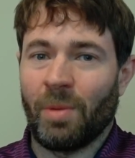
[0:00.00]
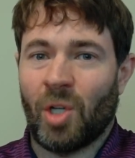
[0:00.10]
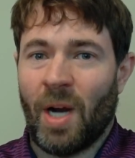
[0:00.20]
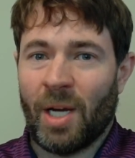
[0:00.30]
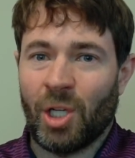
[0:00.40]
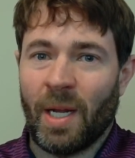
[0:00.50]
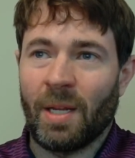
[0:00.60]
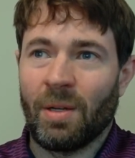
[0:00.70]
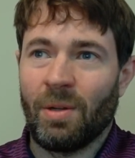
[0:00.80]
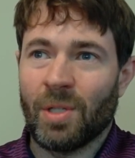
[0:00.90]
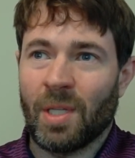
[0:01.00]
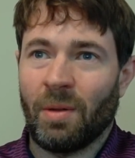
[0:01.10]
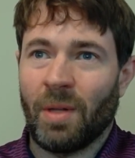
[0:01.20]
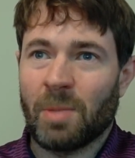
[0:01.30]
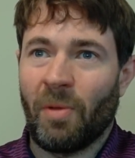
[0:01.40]
abstraction I can use that
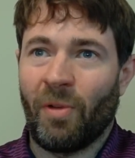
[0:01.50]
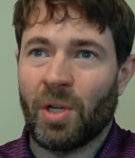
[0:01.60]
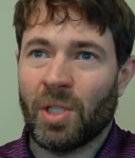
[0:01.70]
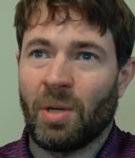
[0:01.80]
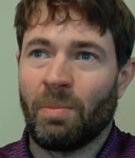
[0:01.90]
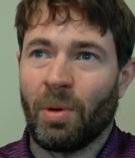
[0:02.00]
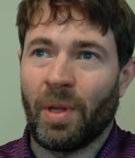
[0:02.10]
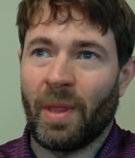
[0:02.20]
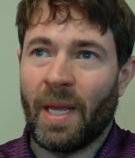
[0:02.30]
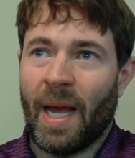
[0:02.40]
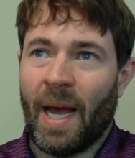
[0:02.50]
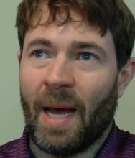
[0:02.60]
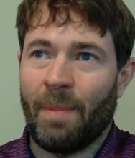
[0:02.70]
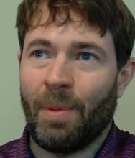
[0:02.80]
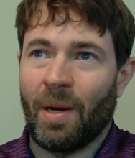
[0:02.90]
lets me focus on building the app